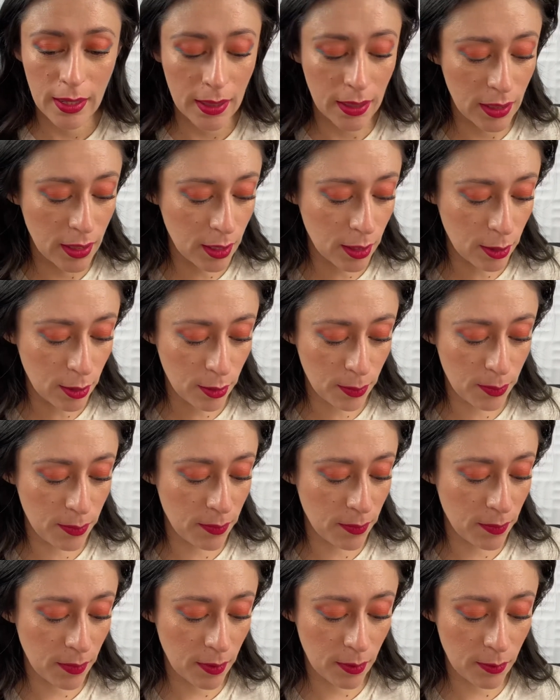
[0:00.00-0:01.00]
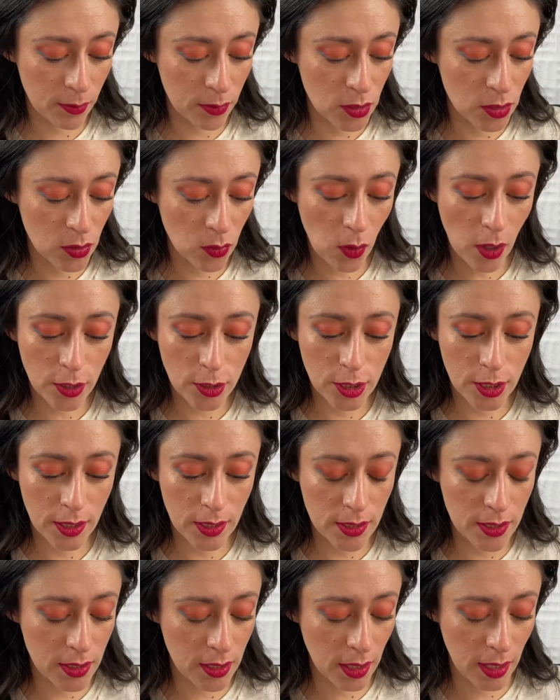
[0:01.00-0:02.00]
The
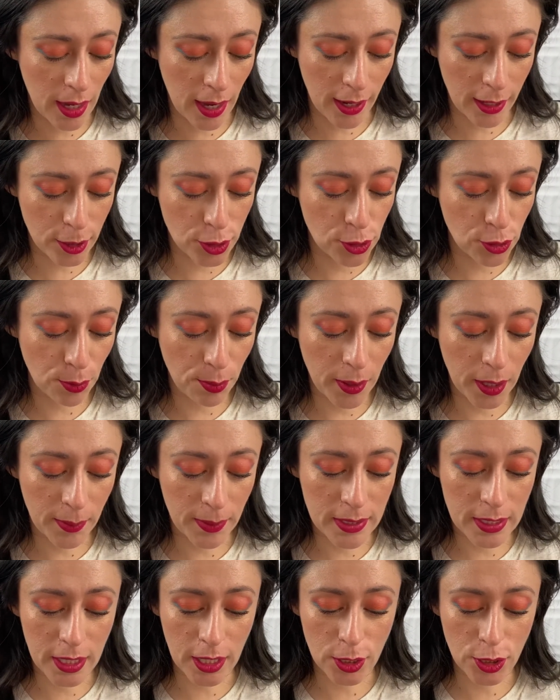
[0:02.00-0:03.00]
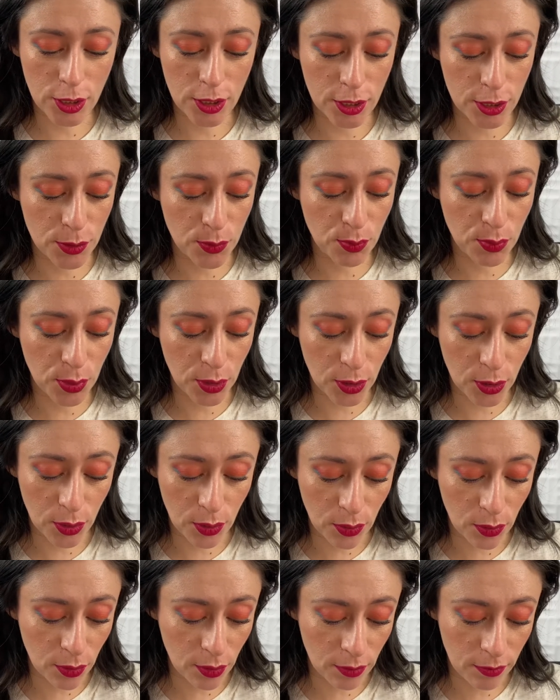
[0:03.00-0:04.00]
swatches, the actual pigmentation is
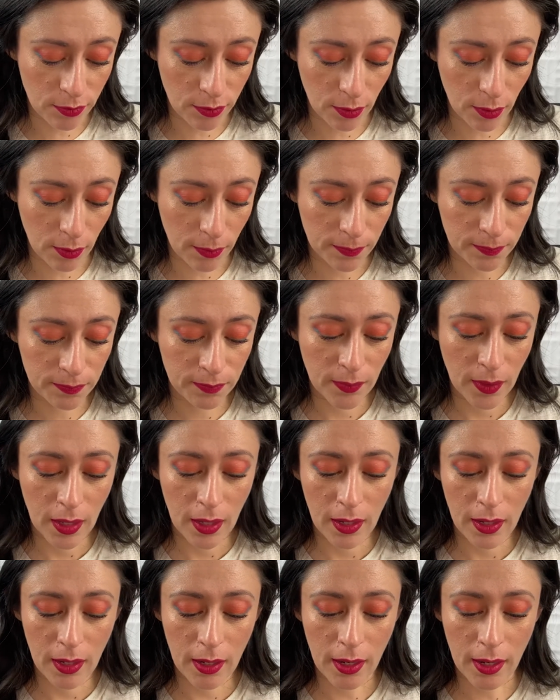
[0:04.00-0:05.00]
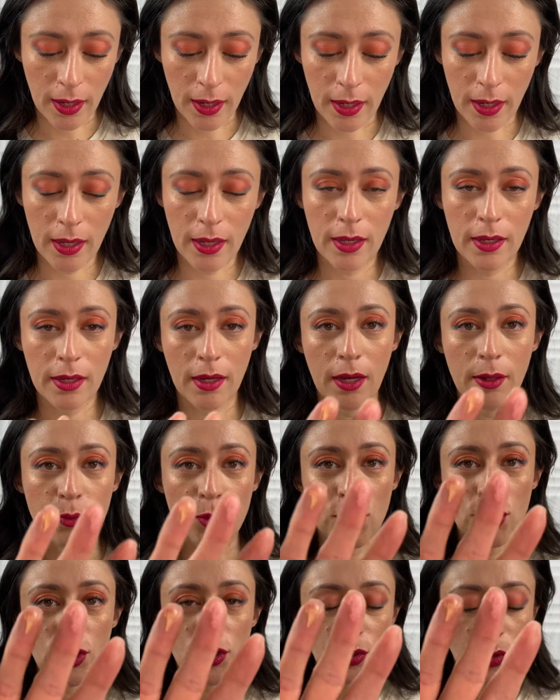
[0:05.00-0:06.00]
beautiful. I, I'm
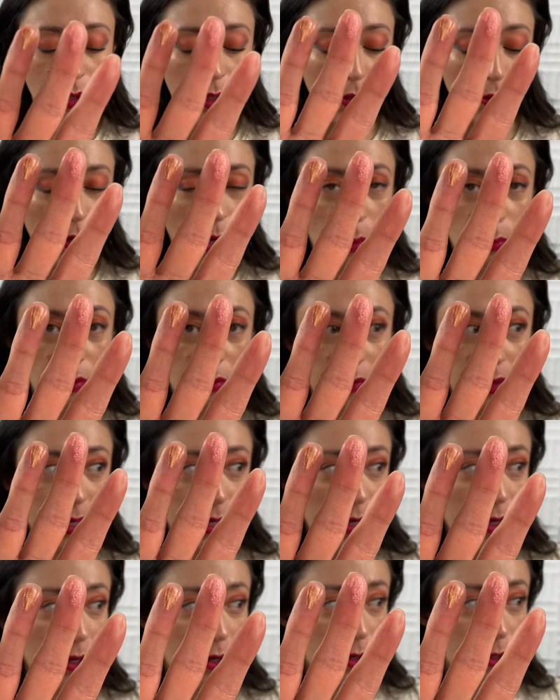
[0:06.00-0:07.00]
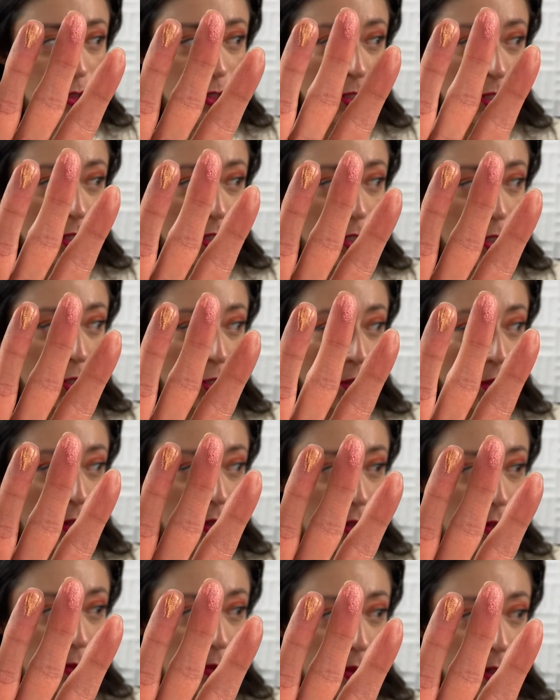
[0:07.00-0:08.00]
just showing you a couple right here just to show you a
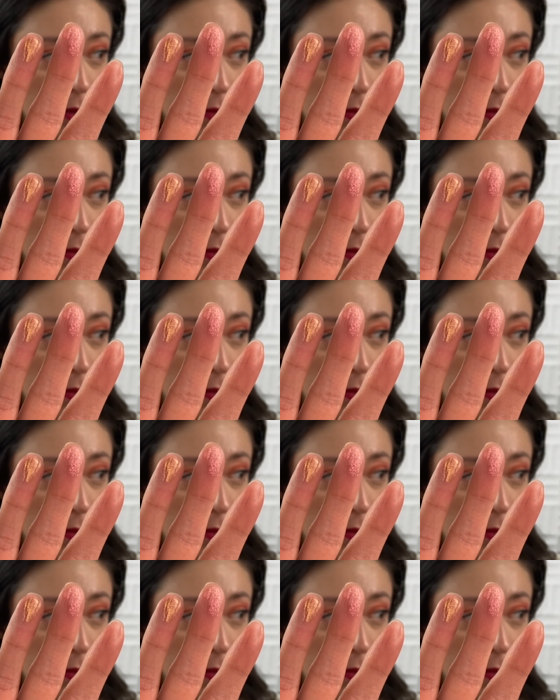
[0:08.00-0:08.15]
little bit